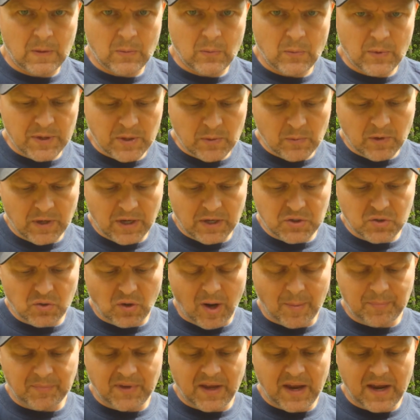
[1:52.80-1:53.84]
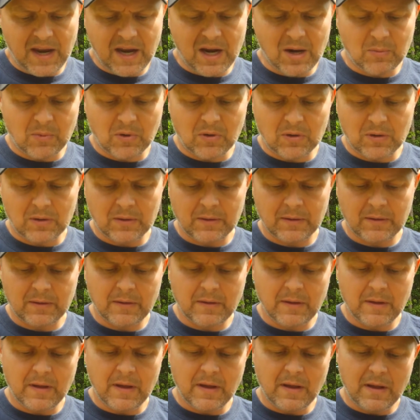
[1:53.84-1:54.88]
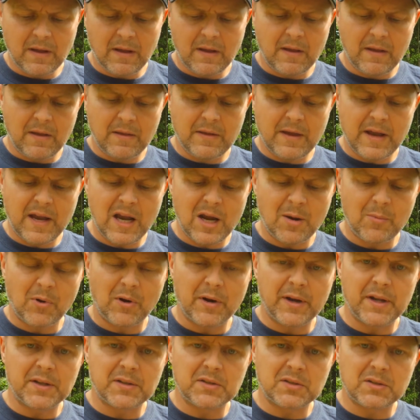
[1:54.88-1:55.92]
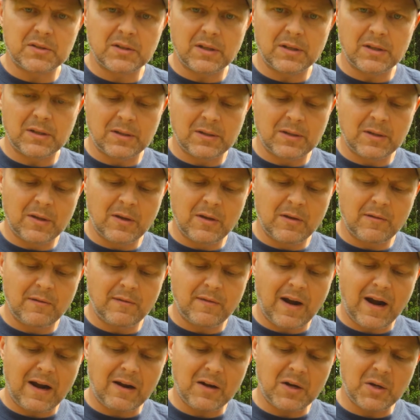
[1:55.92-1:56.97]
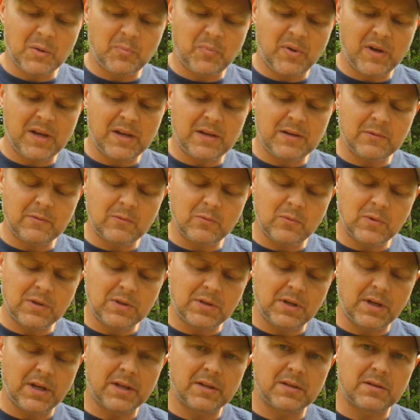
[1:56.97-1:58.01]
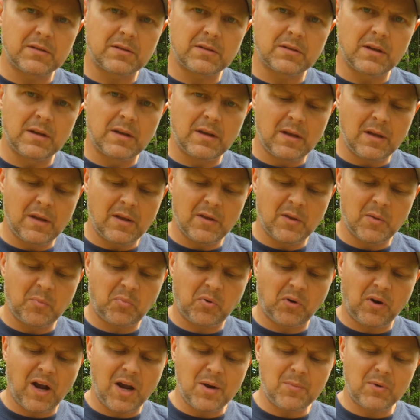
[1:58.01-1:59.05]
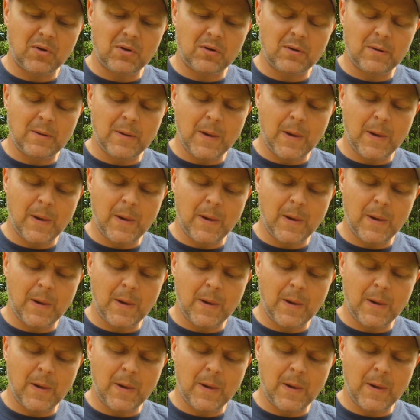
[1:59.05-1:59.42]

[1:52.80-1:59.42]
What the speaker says: when you want to drop the hammer hits the firing pin, which hits the primer,